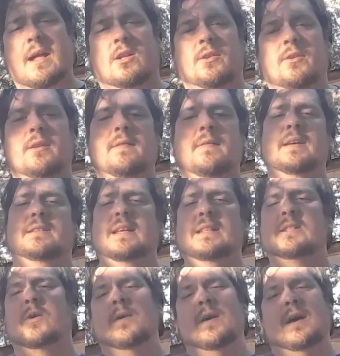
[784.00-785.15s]
included in this? And
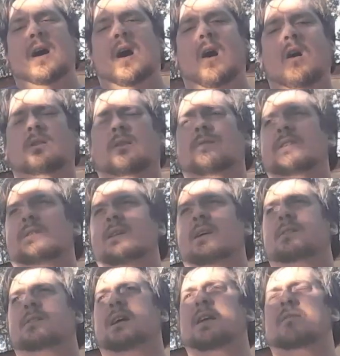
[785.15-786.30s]
so all of these
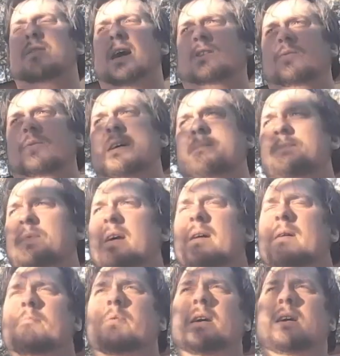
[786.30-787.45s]
things kind of factor in.
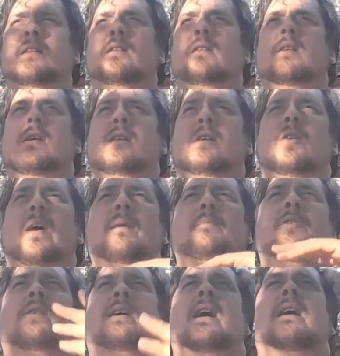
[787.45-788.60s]
But
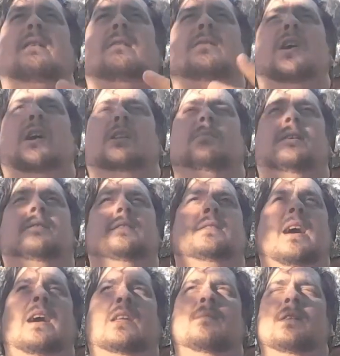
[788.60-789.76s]
MLK talked about this
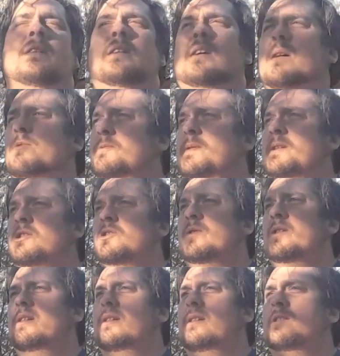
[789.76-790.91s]
document in a couple of speeches where
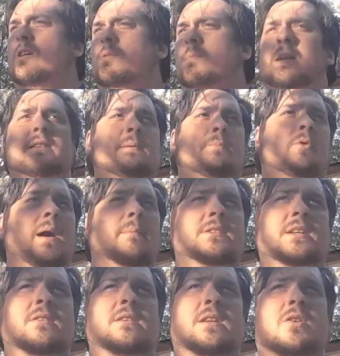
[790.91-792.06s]
he talked about it as a
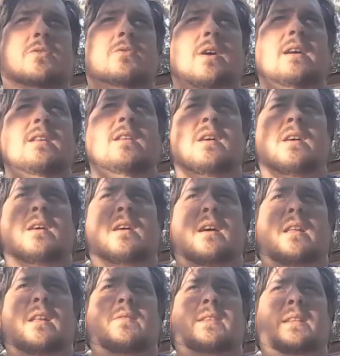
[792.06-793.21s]
promissory note, right?
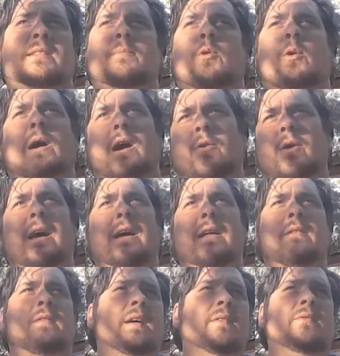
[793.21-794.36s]
And he would say, somewhere I
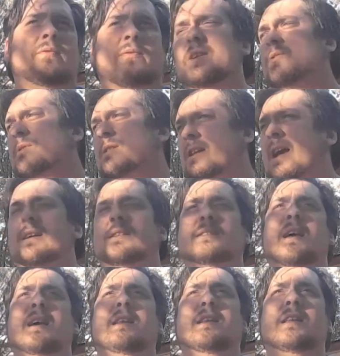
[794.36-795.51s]
read that this was the case.
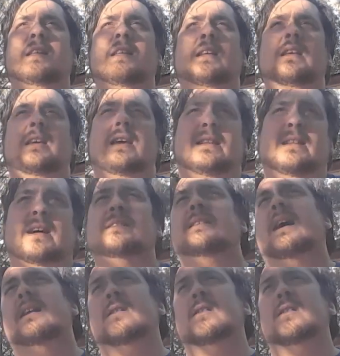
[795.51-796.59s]
And he does that in